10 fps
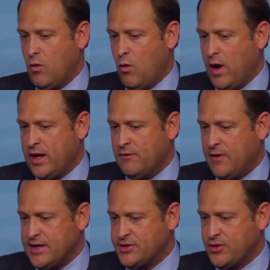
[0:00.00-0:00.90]
What
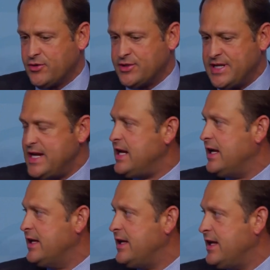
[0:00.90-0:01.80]
investors
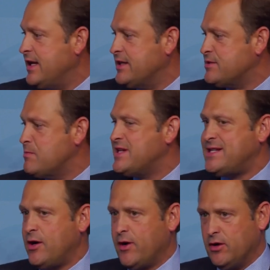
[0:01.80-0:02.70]
need is
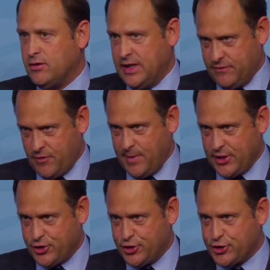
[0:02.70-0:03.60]
material
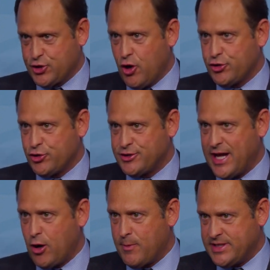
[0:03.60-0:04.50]
information, disclosures
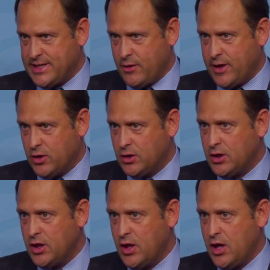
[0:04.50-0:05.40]
that are
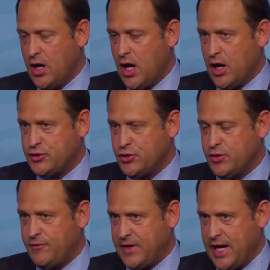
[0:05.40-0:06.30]
material
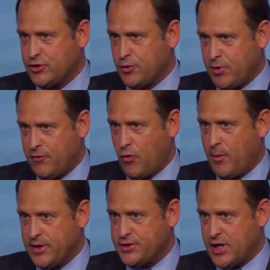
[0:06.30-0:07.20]
to the financial
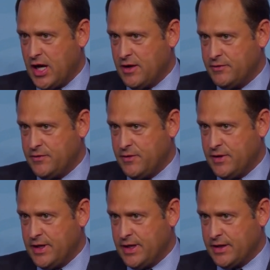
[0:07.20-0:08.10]
performance of
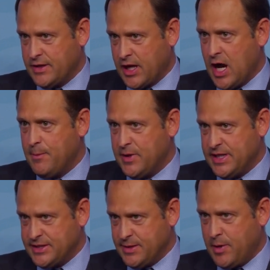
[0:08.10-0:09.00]
the
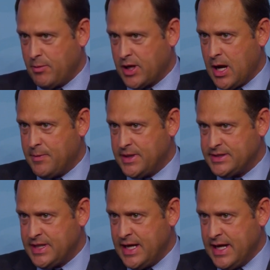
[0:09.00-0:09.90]
companies, the public
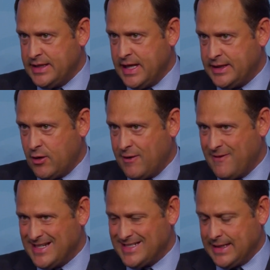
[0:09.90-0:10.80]
companies that they're
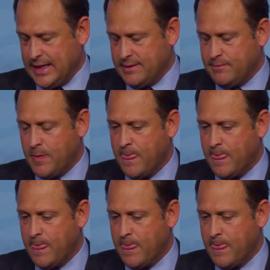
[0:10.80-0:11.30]
investing in.